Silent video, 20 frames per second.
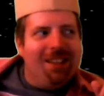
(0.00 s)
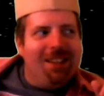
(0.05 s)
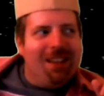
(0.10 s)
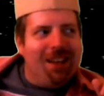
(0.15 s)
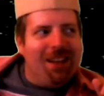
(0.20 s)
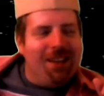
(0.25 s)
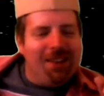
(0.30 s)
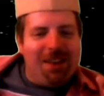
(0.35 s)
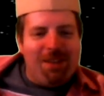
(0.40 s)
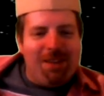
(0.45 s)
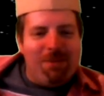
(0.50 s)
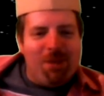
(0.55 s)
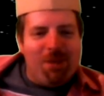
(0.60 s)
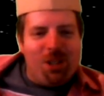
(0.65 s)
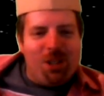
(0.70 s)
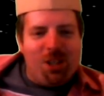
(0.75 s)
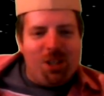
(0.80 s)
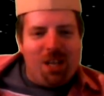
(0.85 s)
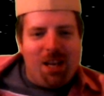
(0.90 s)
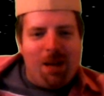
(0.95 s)
I don't have
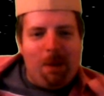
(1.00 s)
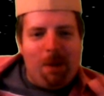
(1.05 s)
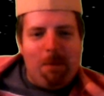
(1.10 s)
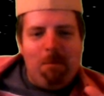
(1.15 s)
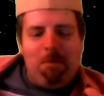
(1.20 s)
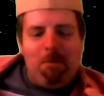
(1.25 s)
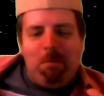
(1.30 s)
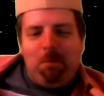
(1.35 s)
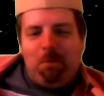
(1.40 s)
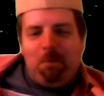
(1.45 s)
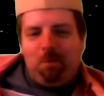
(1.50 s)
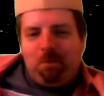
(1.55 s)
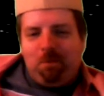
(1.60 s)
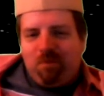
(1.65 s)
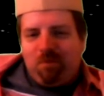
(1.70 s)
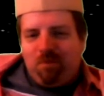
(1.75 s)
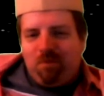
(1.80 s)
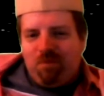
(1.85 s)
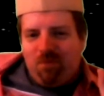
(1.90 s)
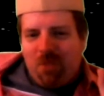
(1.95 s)
much of that.
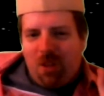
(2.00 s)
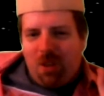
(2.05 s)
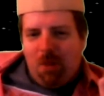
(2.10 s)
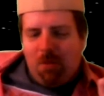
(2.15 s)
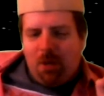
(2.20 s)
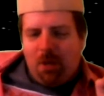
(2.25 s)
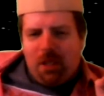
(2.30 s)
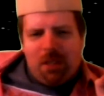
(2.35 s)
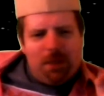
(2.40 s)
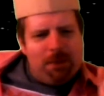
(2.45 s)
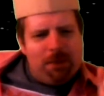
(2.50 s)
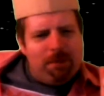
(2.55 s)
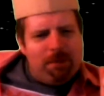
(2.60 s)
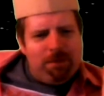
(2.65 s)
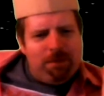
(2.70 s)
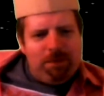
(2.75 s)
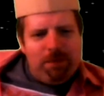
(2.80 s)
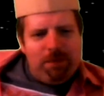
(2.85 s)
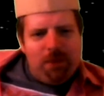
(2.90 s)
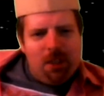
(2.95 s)
But,
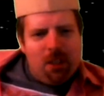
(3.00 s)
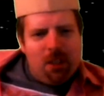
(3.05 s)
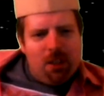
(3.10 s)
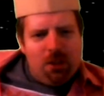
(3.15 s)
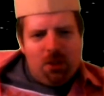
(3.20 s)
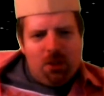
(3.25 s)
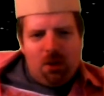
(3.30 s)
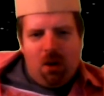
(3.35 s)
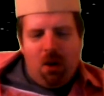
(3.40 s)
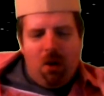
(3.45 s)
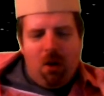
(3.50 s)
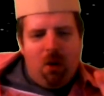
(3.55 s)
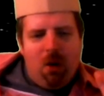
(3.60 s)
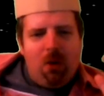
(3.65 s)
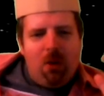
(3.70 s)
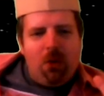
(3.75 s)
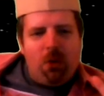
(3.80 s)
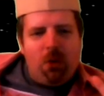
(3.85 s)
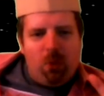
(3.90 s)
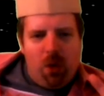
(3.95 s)

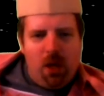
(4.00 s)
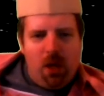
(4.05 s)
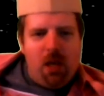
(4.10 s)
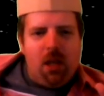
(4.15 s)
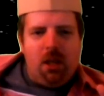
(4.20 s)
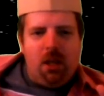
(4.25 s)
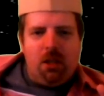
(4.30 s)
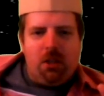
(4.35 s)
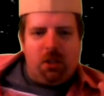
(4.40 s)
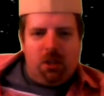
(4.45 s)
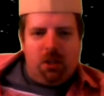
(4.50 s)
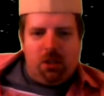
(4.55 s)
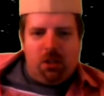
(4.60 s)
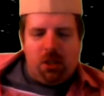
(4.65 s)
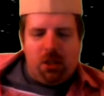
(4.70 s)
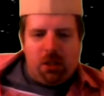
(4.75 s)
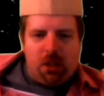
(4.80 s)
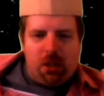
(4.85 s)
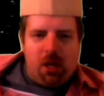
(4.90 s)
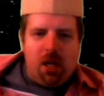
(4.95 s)
all the ways that
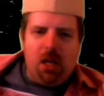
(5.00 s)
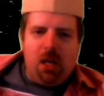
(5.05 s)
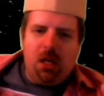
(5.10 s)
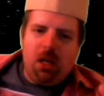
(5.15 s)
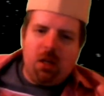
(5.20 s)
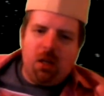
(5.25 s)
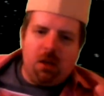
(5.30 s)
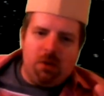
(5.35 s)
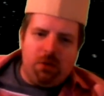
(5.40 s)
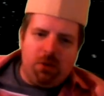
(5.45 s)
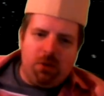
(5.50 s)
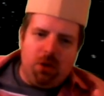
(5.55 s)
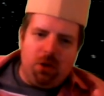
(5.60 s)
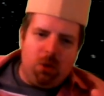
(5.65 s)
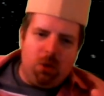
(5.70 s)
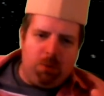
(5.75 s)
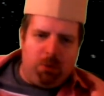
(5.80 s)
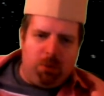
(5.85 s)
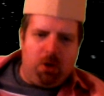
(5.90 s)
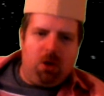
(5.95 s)
society can
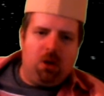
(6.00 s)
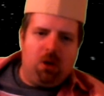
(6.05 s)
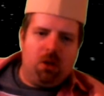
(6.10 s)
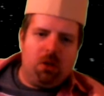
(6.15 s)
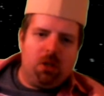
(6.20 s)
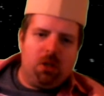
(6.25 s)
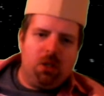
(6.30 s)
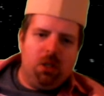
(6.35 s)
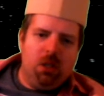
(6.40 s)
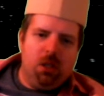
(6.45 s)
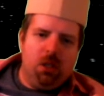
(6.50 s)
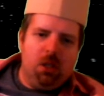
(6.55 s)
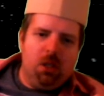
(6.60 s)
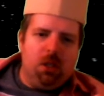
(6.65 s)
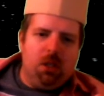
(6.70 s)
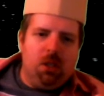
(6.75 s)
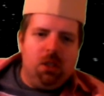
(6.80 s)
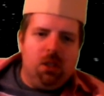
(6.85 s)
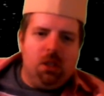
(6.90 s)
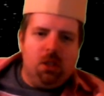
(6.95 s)
fall apart,
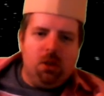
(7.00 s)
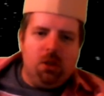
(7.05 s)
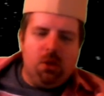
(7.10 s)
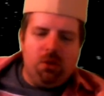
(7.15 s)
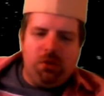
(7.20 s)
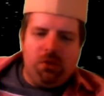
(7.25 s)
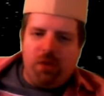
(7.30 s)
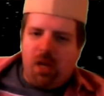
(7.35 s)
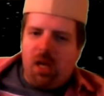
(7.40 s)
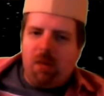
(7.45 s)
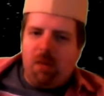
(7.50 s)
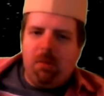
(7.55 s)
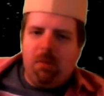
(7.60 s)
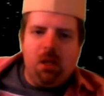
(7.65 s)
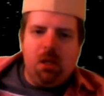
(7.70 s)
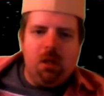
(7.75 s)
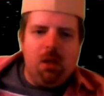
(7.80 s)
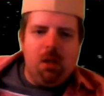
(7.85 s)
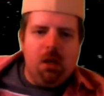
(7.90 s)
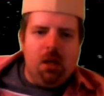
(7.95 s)

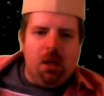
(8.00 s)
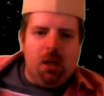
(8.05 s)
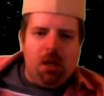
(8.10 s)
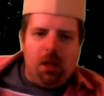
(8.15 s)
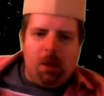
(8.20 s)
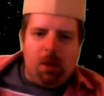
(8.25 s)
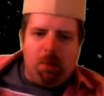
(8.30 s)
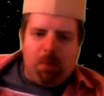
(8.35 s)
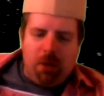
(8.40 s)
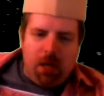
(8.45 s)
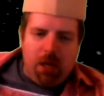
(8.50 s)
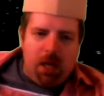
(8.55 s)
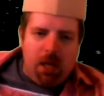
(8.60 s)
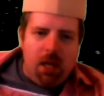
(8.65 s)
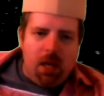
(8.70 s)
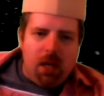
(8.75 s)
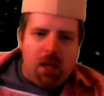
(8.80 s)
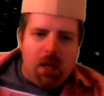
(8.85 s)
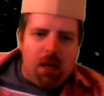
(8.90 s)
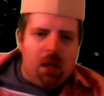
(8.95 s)
famine and
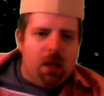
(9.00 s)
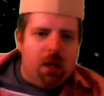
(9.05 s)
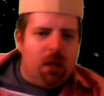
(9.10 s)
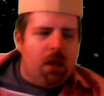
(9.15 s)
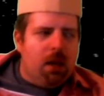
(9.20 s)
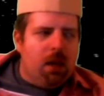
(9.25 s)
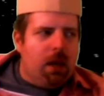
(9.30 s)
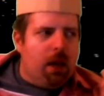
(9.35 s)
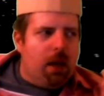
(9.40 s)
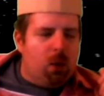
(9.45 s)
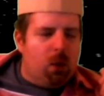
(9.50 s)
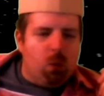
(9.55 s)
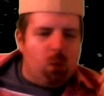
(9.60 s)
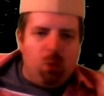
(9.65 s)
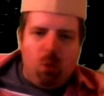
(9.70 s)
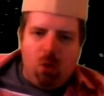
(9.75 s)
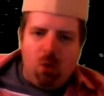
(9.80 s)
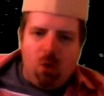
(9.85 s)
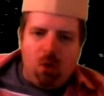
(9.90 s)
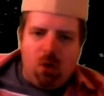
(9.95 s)
plague and
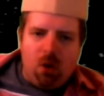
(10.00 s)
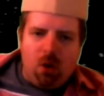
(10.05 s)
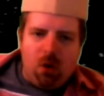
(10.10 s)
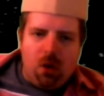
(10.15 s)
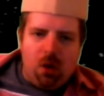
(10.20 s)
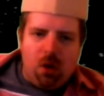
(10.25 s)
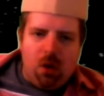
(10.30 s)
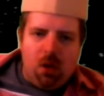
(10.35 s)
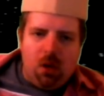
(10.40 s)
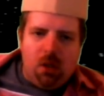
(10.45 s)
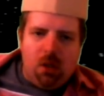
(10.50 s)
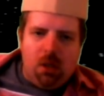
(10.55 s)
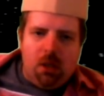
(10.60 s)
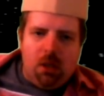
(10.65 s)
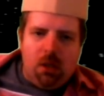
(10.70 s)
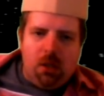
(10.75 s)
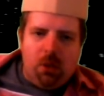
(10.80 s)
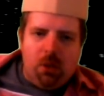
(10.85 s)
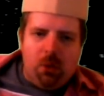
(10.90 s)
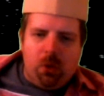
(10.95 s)
war.
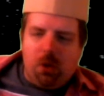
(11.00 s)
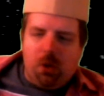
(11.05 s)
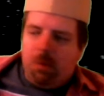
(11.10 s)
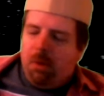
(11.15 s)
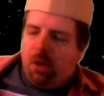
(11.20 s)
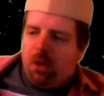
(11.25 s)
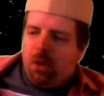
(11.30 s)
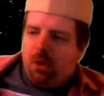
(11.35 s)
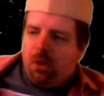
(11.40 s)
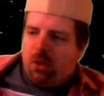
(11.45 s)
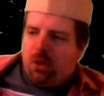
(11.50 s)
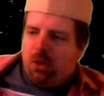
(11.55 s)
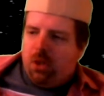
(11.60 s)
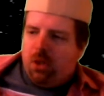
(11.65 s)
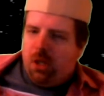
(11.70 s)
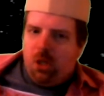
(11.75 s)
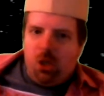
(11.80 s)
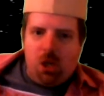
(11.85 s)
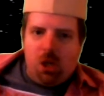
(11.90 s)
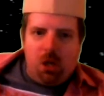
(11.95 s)
What about
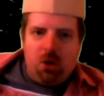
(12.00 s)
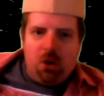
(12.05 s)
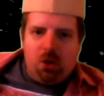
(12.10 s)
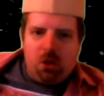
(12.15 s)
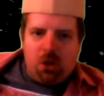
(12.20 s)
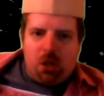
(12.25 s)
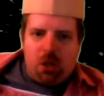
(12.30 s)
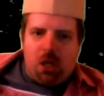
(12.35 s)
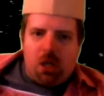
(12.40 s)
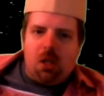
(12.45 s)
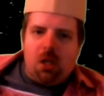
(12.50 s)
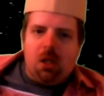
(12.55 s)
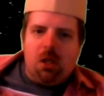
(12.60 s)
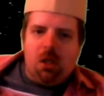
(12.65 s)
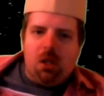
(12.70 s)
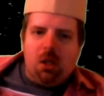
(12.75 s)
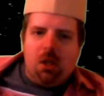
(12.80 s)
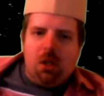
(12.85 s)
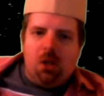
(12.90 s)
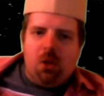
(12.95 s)
degeneracy?
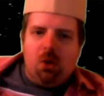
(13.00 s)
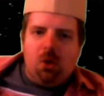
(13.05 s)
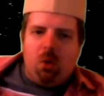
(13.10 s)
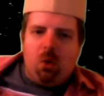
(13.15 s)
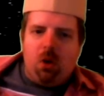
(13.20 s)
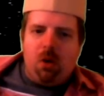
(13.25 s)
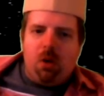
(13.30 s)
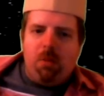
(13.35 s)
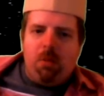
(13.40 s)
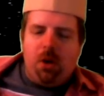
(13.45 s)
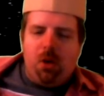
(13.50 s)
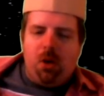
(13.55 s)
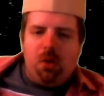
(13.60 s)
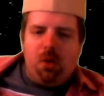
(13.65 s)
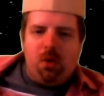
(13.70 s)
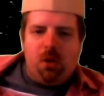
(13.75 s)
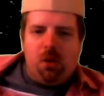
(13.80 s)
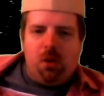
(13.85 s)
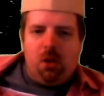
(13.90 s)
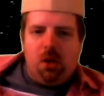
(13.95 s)
What
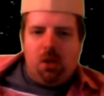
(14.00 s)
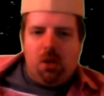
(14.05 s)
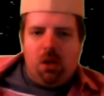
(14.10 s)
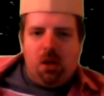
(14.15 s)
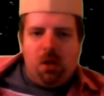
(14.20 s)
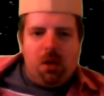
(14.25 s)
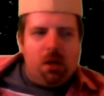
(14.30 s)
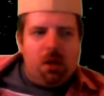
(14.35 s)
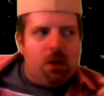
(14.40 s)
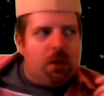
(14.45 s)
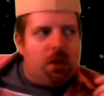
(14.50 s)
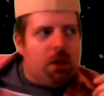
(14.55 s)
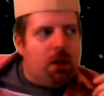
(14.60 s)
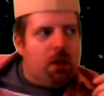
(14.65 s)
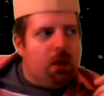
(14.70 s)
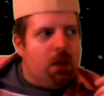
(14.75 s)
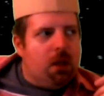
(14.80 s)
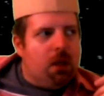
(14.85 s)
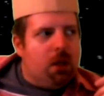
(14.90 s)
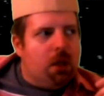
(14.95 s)
about
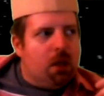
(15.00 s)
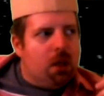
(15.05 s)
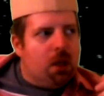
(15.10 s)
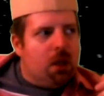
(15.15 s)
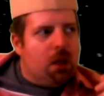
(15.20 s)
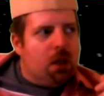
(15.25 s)
the